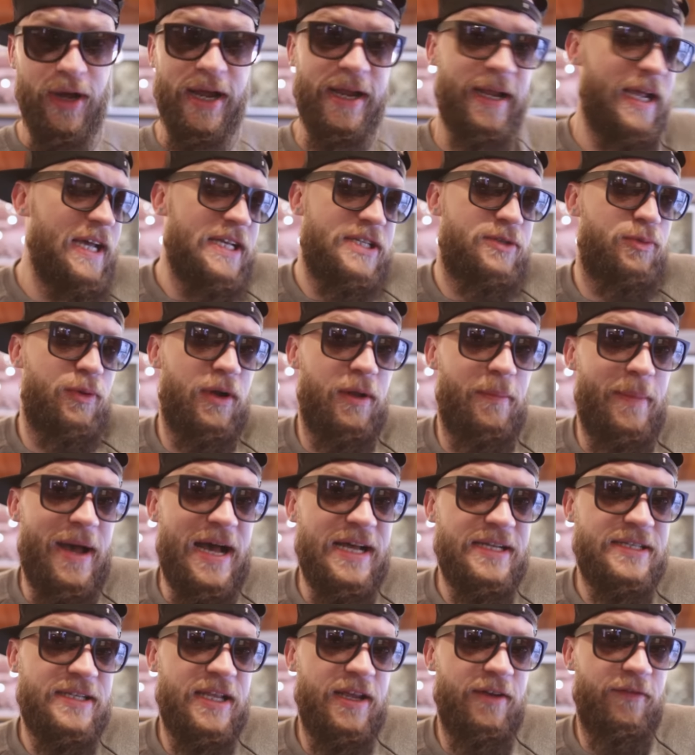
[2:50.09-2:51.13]
I guess what I'm
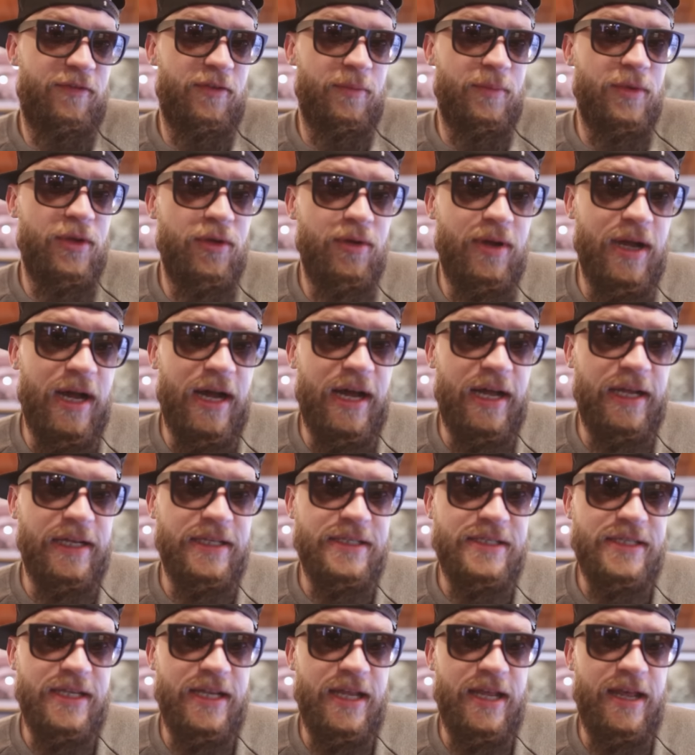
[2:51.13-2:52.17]
asking from you
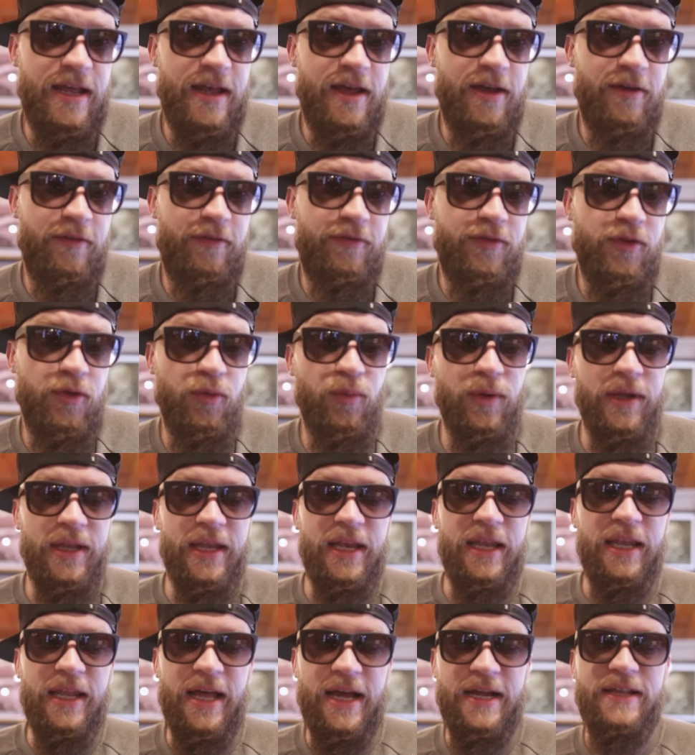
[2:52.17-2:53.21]
guys, if you
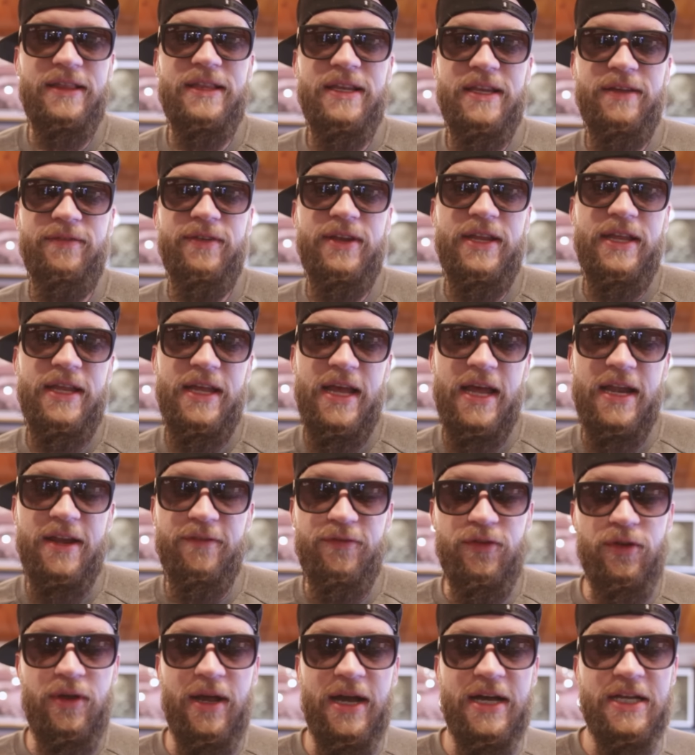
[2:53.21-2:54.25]
really like the DVD and
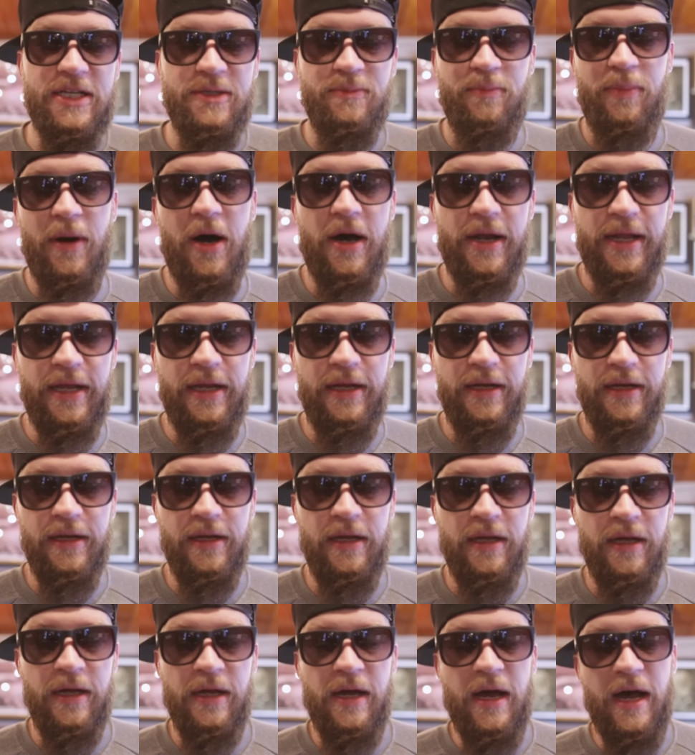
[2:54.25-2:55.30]
if you guys bought it,
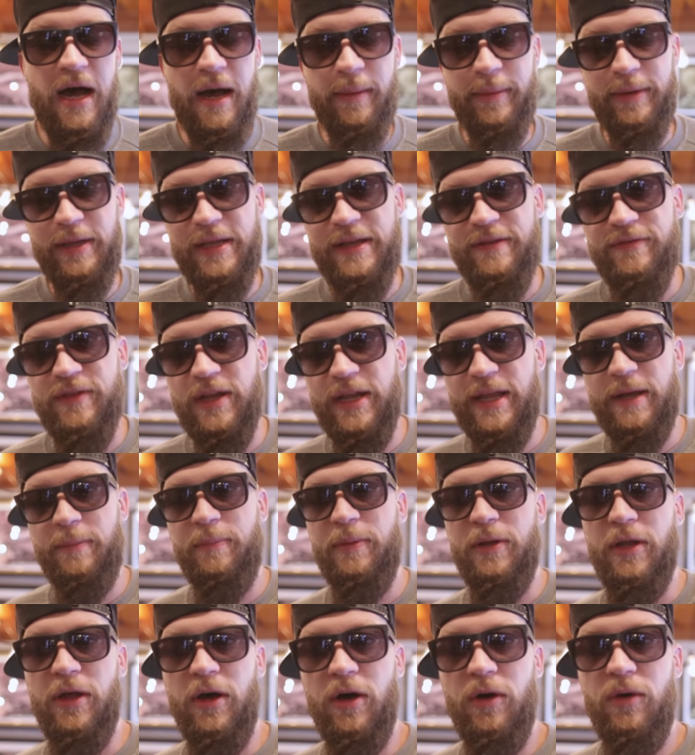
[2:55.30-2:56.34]
I'm gonna leave the link
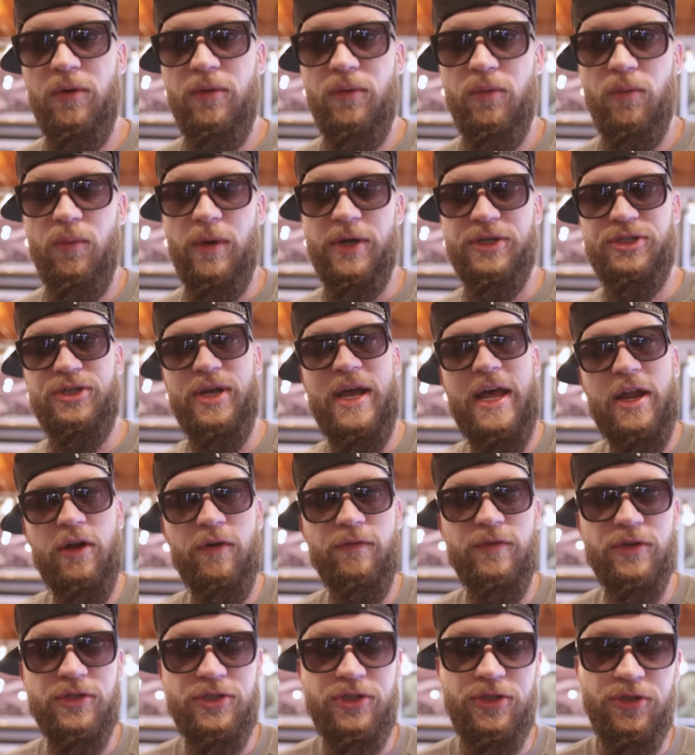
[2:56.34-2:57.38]
below. Why don't you head
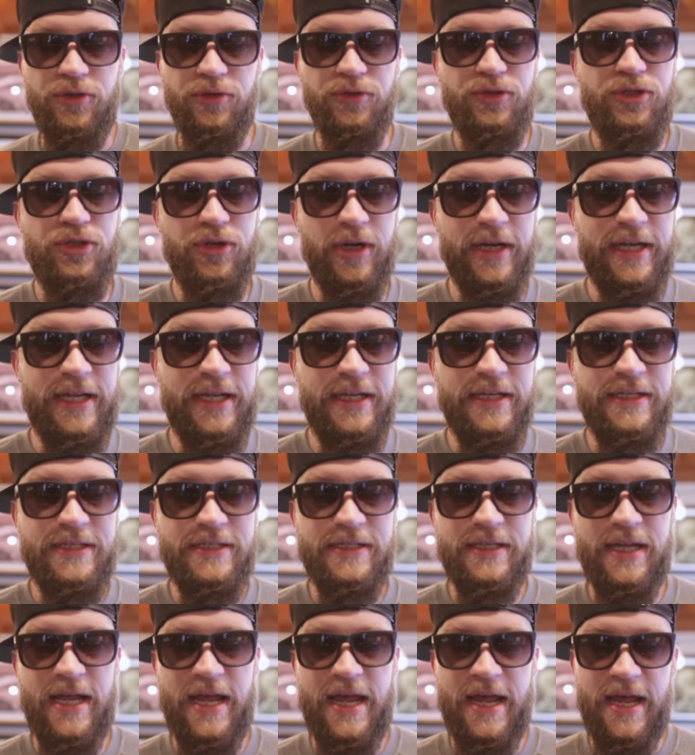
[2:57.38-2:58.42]
over to
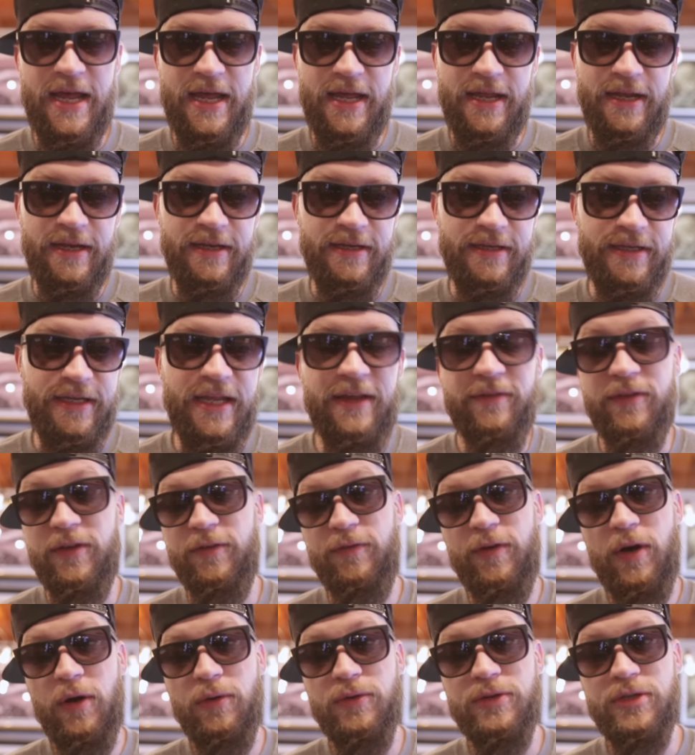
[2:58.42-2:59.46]
Trickies and give it a
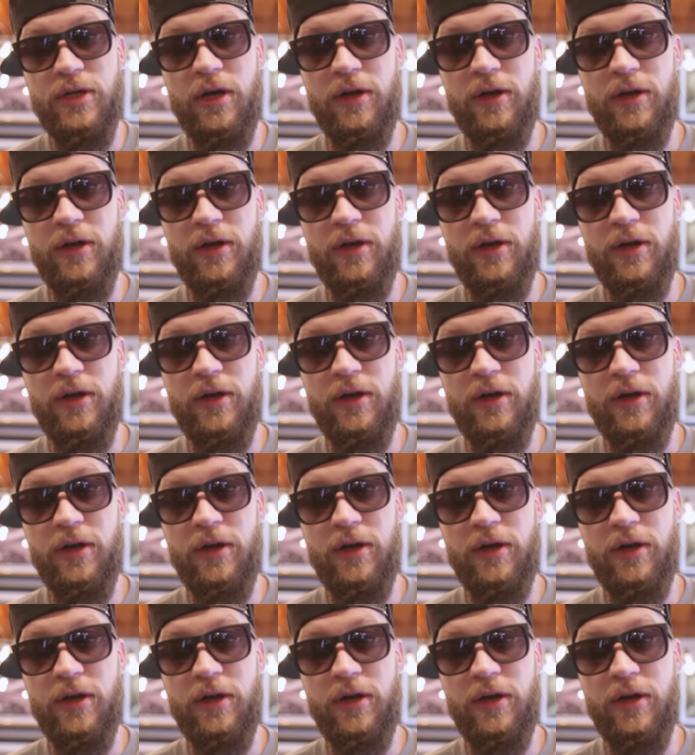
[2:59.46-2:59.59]
vote?